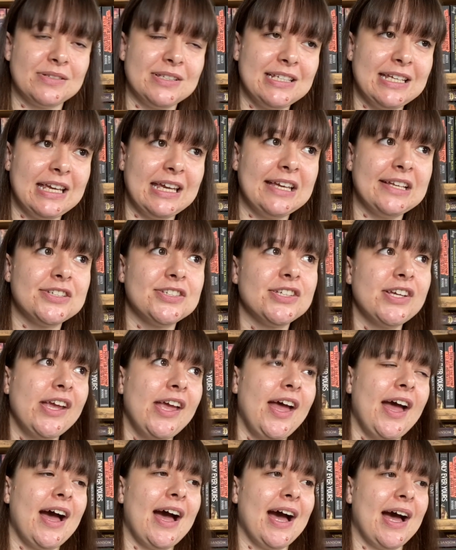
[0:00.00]
teach,
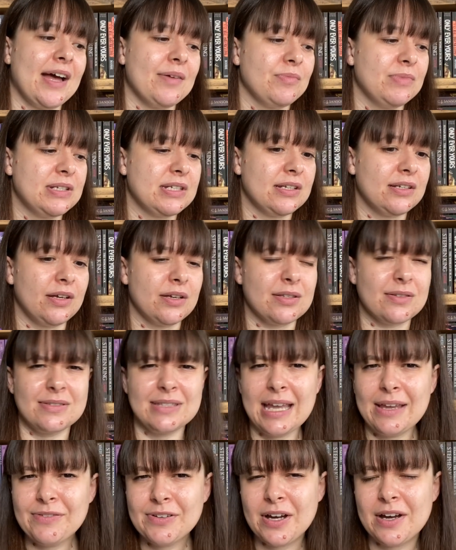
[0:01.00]
and we did loads of
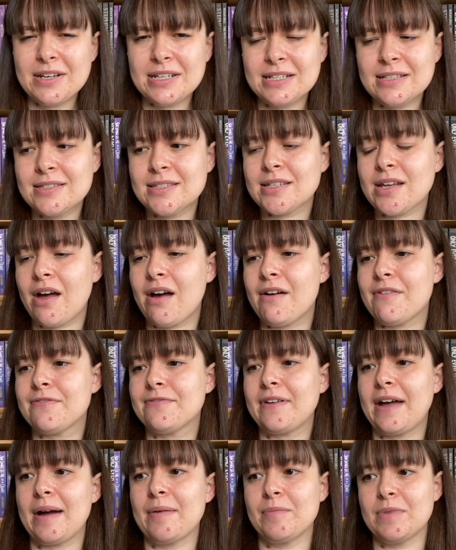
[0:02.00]
safeguarding stuff,
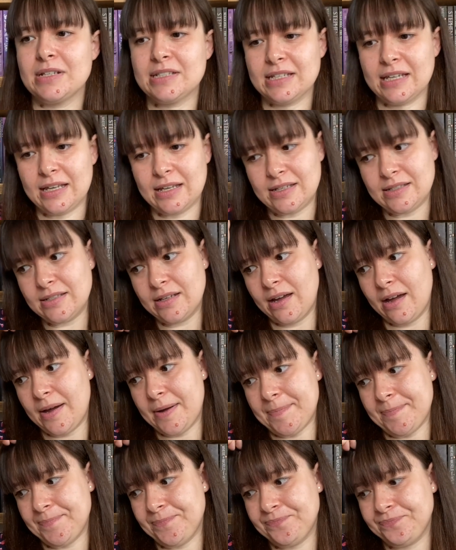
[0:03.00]
and we did
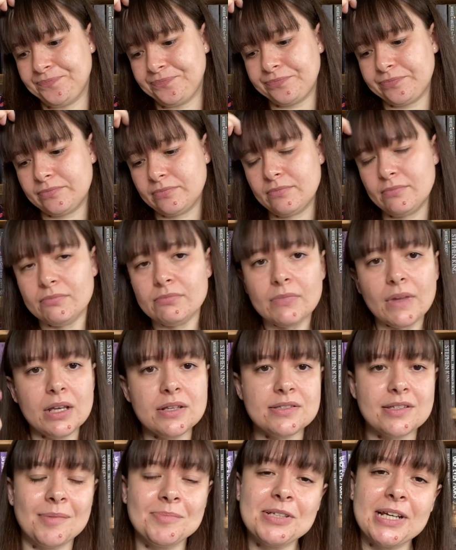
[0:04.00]

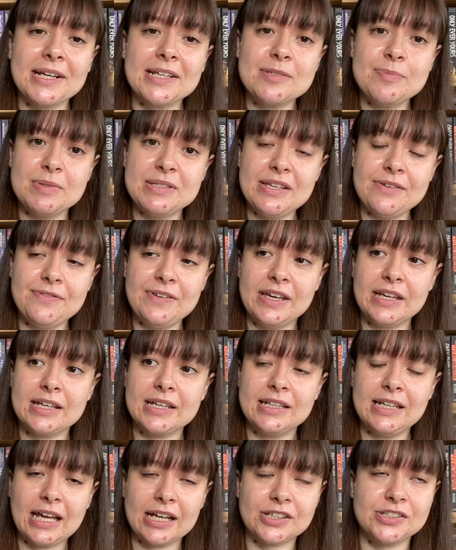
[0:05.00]
subject specific
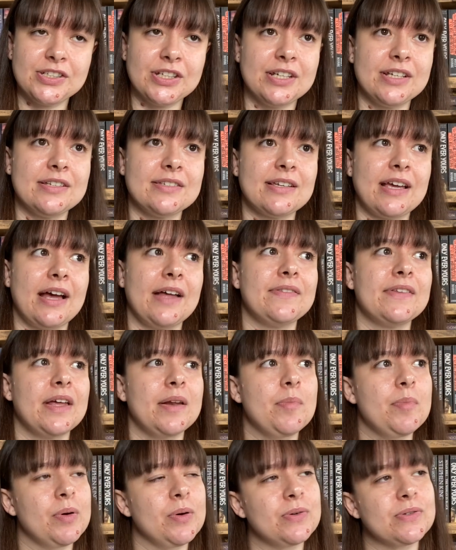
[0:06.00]
lectures, and
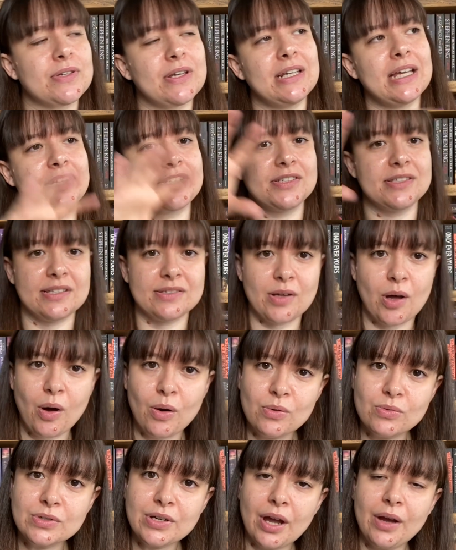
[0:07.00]
then but also lectures as a
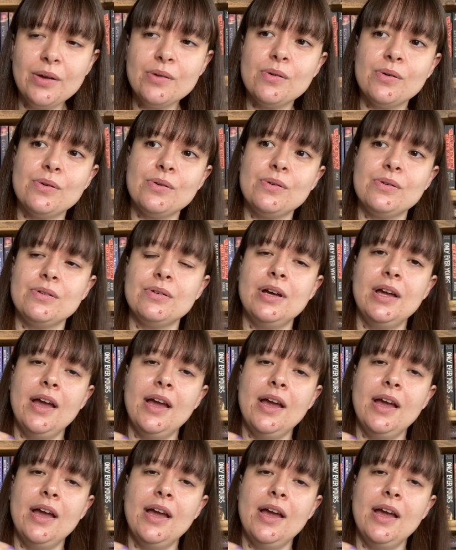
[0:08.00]
whole cohort,